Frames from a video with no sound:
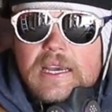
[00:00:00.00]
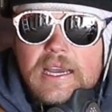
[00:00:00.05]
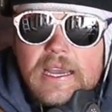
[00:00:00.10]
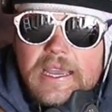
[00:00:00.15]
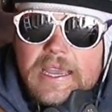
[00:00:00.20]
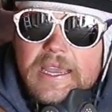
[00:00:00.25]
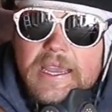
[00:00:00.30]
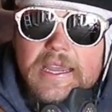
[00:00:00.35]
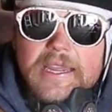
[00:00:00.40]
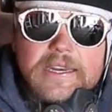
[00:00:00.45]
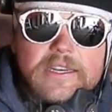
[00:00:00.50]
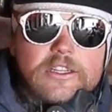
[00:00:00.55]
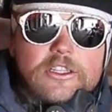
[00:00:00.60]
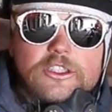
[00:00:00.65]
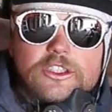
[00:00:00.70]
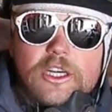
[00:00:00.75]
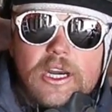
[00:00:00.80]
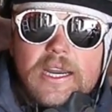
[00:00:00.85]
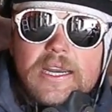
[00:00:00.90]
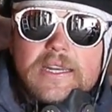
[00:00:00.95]

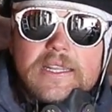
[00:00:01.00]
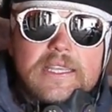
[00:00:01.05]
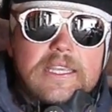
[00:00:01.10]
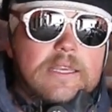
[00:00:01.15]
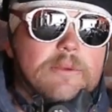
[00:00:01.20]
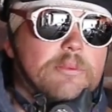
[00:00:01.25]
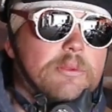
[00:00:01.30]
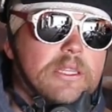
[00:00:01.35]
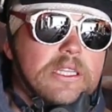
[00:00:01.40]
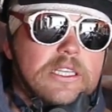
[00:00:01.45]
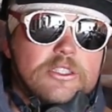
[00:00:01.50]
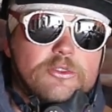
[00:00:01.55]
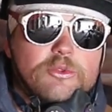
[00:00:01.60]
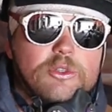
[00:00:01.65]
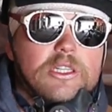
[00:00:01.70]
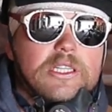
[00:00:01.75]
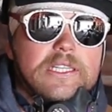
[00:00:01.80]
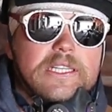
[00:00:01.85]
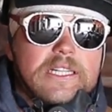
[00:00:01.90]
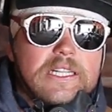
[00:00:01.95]
and trying to keep things
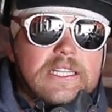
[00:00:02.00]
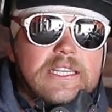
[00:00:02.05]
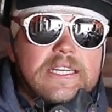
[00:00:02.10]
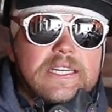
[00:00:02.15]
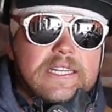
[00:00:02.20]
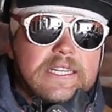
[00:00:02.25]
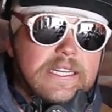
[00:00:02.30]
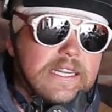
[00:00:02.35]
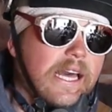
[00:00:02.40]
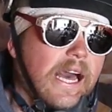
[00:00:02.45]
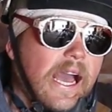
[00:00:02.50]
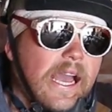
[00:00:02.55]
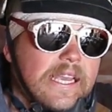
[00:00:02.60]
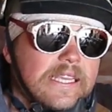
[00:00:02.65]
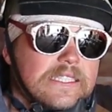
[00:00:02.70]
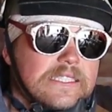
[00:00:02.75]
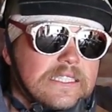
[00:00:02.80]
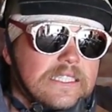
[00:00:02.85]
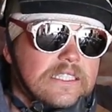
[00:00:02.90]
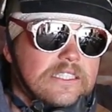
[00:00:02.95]
really clean and
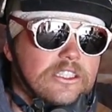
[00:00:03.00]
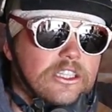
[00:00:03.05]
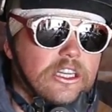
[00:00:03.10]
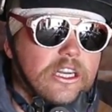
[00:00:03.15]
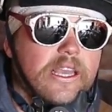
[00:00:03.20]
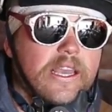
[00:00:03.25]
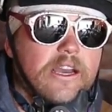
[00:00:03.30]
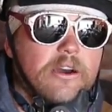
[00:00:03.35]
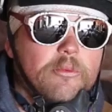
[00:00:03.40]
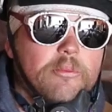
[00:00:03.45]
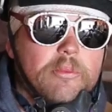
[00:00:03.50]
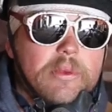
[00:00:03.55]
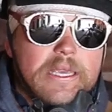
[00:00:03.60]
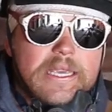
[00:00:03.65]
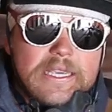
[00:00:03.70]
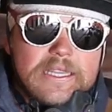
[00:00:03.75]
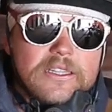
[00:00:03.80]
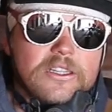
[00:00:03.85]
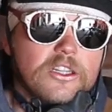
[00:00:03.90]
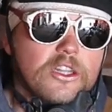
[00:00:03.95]
nice is going to help
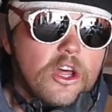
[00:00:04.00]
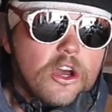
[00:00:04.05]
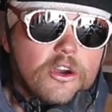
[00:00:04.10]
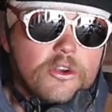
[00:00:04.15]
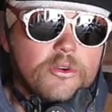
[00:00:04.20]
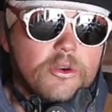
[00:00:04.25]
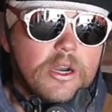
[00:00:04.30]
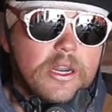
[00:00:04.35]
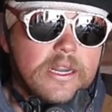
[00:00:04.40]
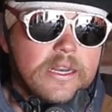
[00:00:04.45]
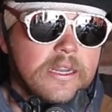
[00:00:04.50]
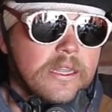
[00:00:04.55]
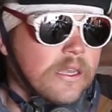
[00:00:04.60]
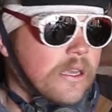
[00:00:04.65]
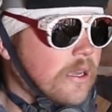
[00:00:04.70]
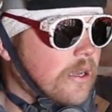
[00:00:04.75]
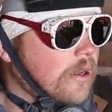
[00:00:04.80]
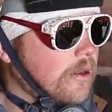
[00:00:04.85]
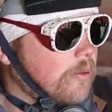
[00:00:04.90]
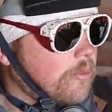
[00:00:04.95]
me in the long
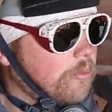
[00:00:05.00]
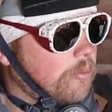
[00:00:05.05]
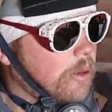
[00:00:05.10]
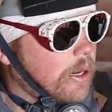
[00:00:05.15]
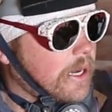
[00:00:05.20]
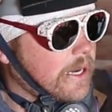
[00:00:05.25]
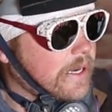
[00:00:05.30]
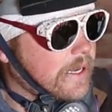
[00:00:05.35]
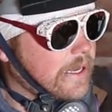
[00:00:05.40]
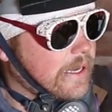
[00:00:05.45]
run. But